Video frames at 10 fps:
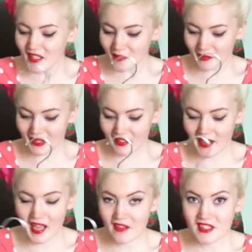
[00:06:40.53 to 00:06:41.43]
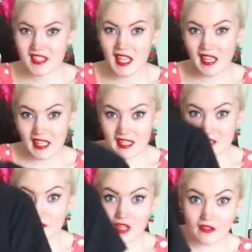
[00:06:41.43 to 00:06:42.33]
but I have to say it's
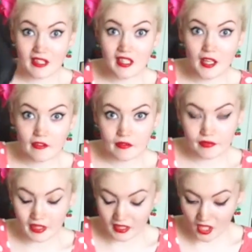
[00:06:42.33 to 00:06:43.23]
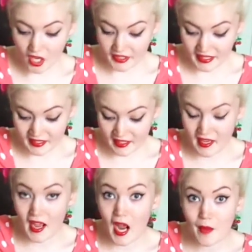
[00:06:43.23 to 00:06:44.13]
very figure hugging and I
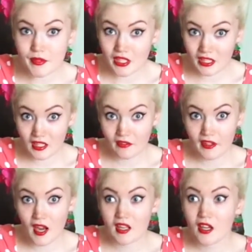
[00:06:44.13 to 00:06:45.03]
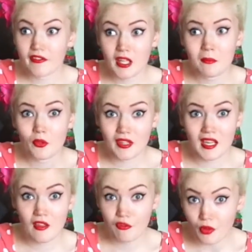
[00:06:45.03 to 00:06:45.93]
absolutely love it. I loved it more than
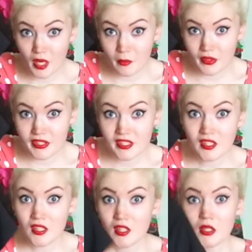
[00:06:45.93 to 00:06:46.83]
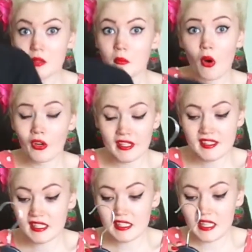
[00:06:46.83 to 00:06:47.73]
I thought I would.
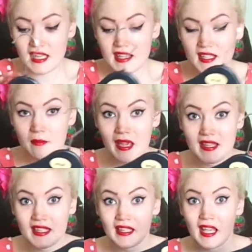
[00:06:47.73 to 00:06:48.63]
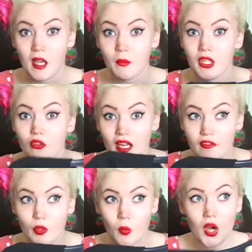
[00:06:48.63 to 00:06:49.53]
Honestly, it is amazing. It'll be great
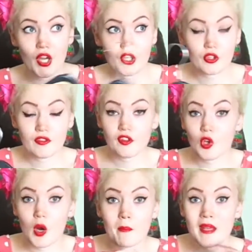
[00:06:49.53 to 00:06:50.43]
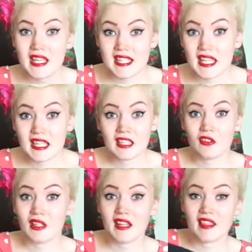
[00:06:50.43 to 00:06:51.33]
for work or if you've got a meeting
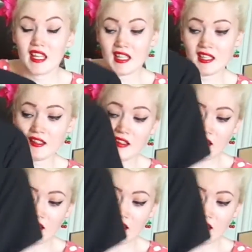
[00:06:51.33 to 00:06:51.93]
or anything.